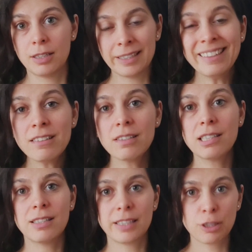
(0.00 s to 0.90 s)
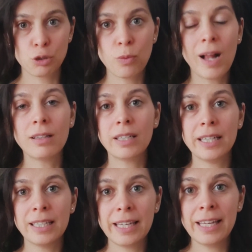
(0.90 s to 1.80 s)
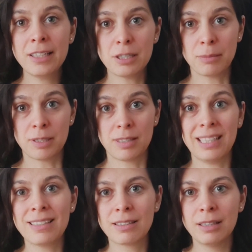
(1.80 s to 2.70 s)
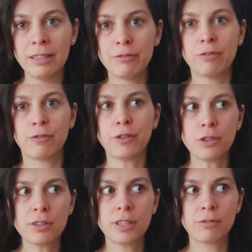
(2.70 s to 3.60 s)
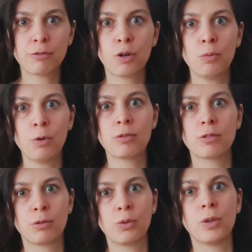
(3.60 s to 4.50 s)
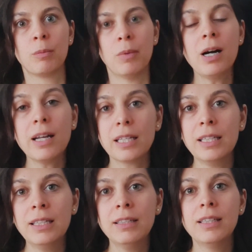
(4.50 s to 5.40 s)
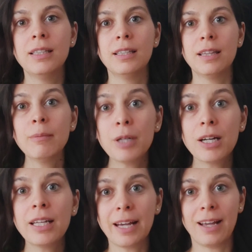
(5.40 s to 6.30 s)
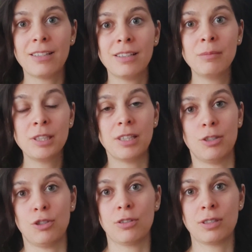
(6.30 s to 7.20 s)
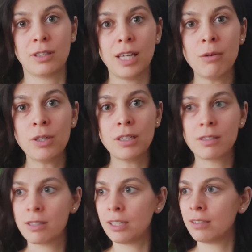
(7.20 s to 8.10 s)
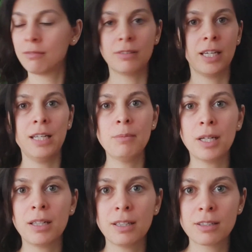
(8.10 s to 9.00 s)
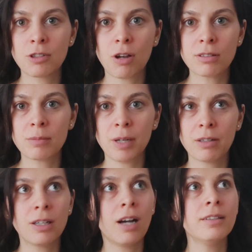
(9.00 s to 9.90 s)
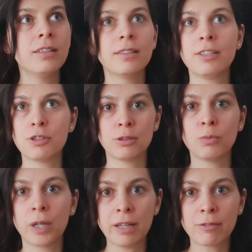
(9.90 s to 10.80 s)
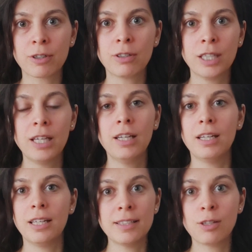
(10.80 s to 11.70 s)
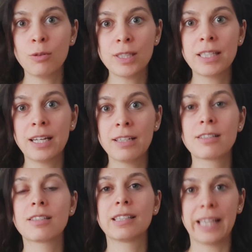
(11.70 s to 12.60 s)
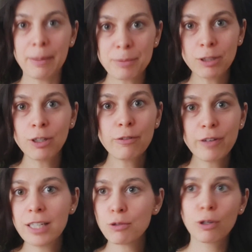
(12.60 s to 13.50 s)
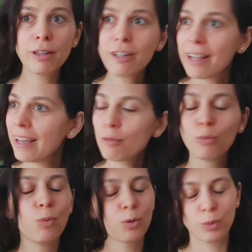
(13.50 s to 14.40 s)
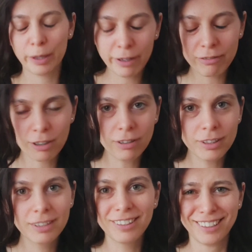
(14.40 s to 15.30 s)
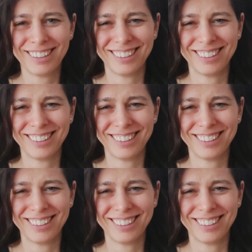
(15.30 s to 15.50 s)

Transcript: Since sexuality and intimacy is lived first and foremost through the body has limitations. And that one is like anybody that talks about unconditional whatever is always getting slapped on their face or on their head or wherever,